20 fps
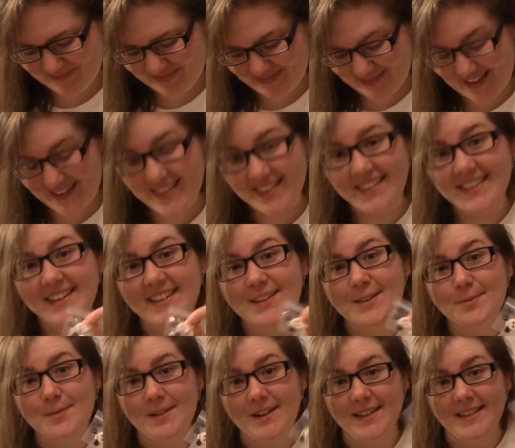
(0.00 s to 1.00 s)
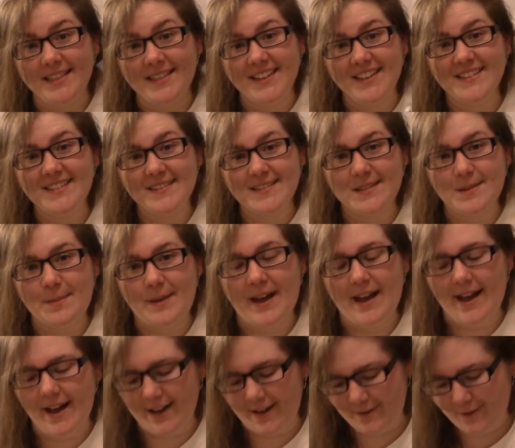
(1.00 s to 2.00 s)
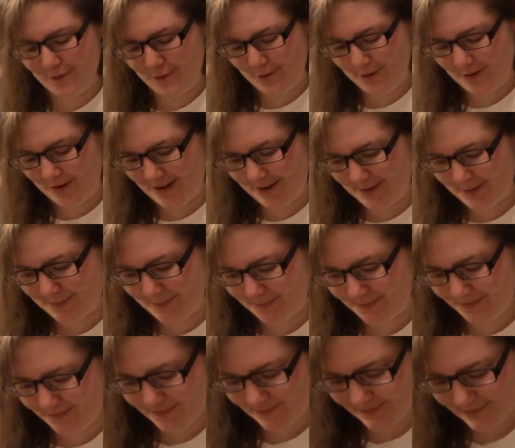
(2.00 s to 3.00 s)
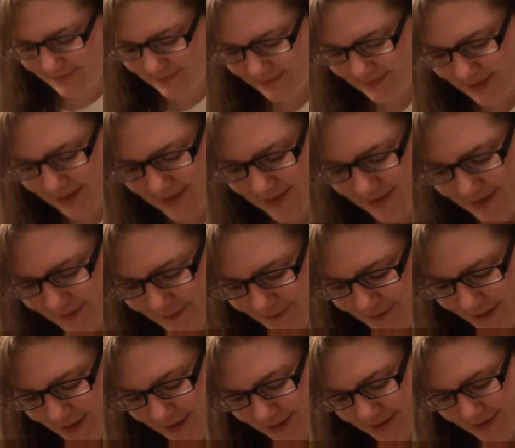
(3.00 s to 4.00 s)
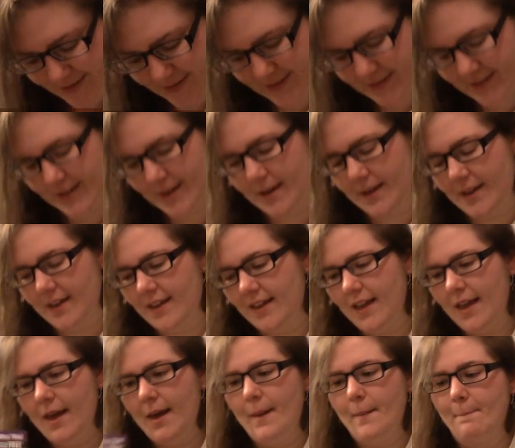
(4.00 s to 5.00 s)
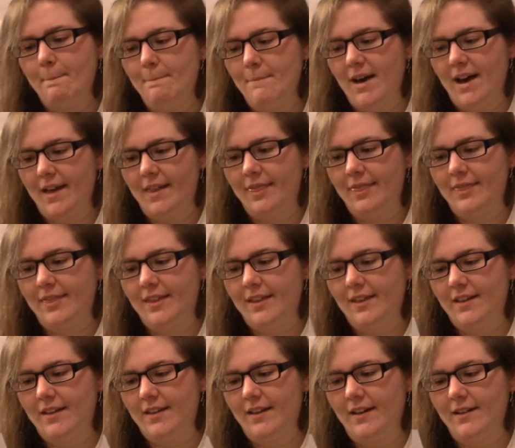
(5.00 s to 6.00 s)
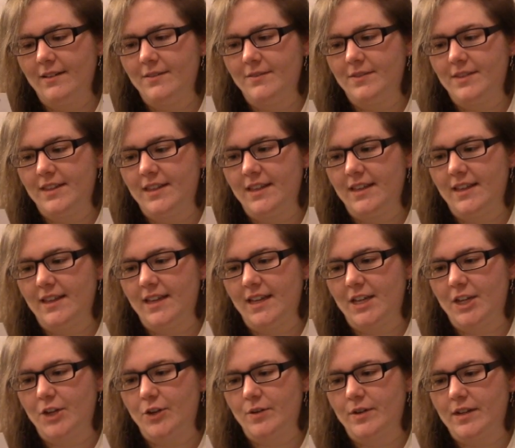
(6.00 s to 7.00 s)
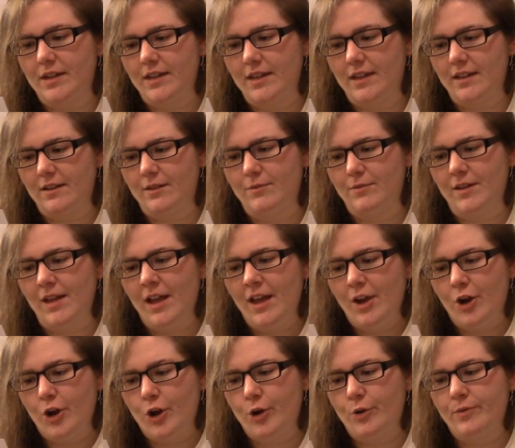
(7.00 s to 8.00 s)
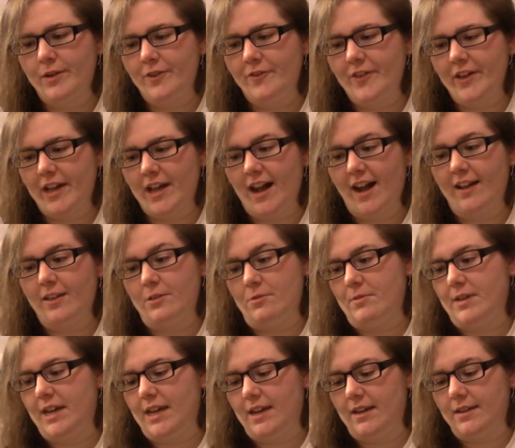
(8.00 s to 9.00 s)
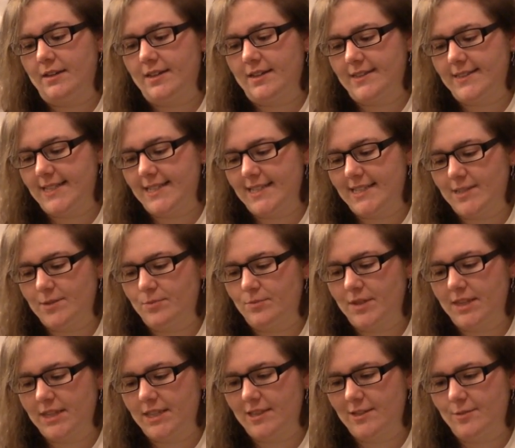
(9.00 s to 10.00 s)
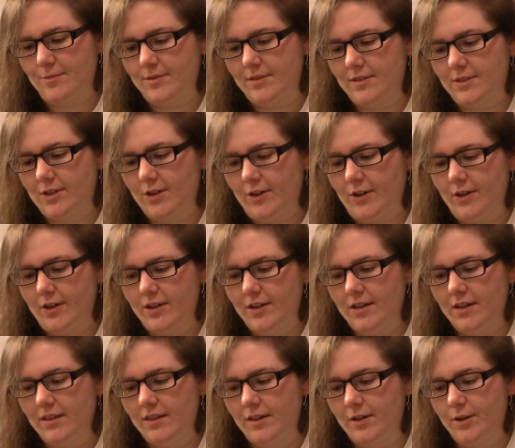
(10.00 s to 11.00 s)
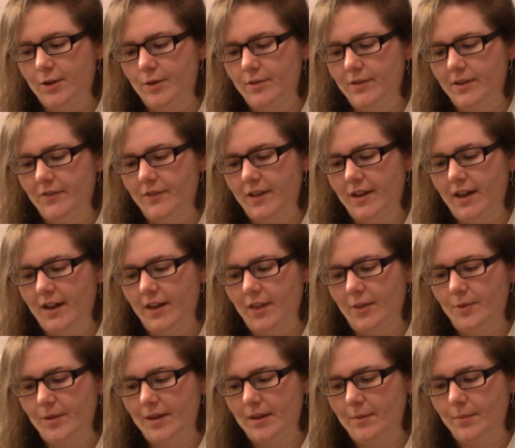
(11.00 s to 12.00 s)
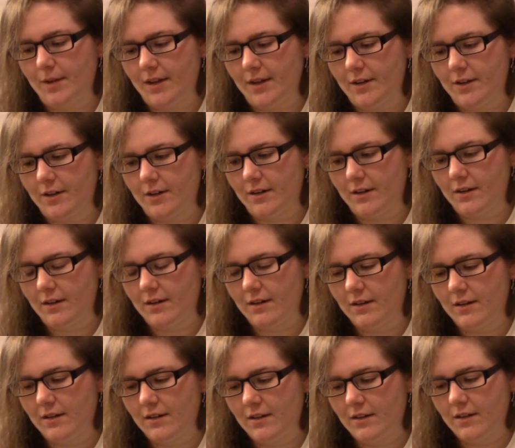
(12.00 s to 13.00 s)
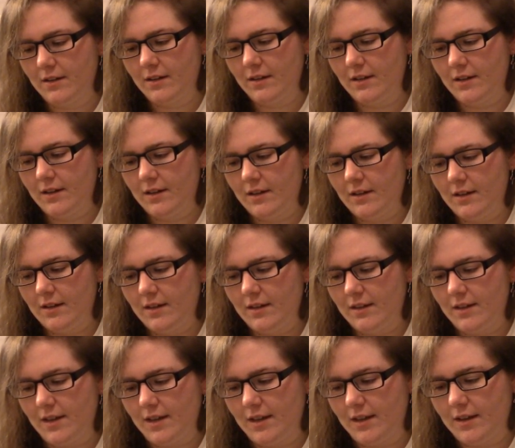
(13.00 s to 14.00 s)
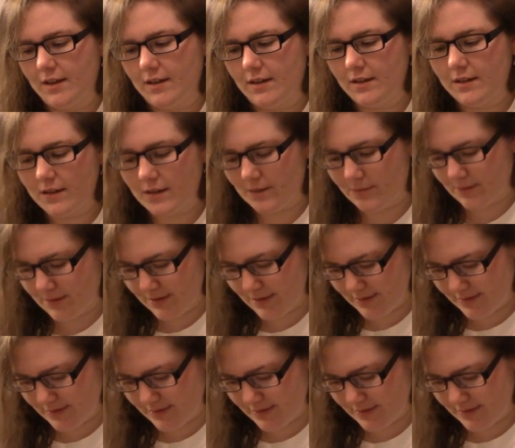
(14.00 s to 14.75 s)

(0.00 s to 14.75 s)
And this one, this is the pack for the first month of the ingredient, Horrific Halloween. I guess that's what this one's called. The Horrific Halloween banner. And I want to